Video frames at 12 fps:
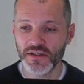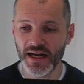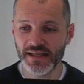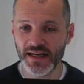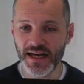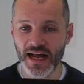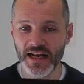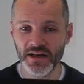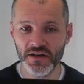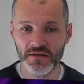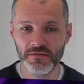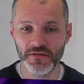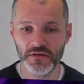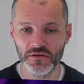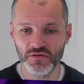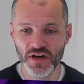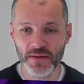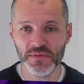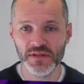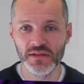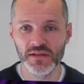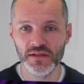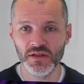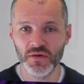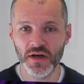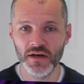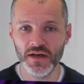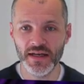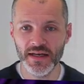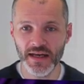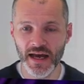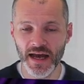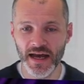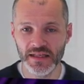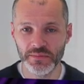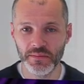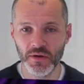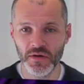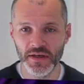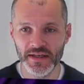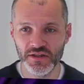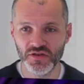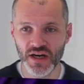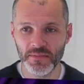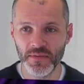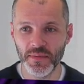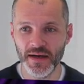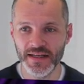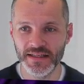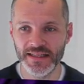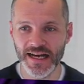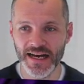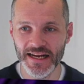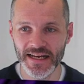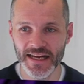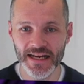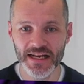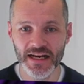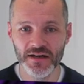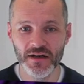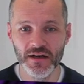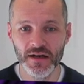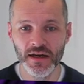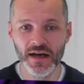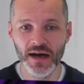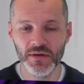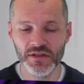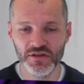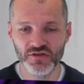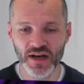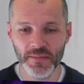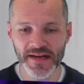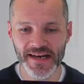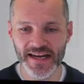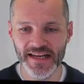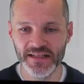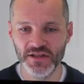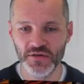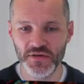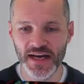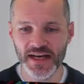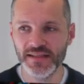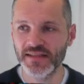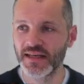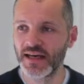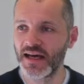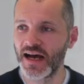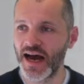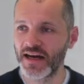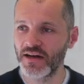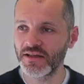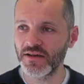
it has a calendar for drops. So currently it's promoting this drop by Danny Eglander, which is dropping in 2 days. And it also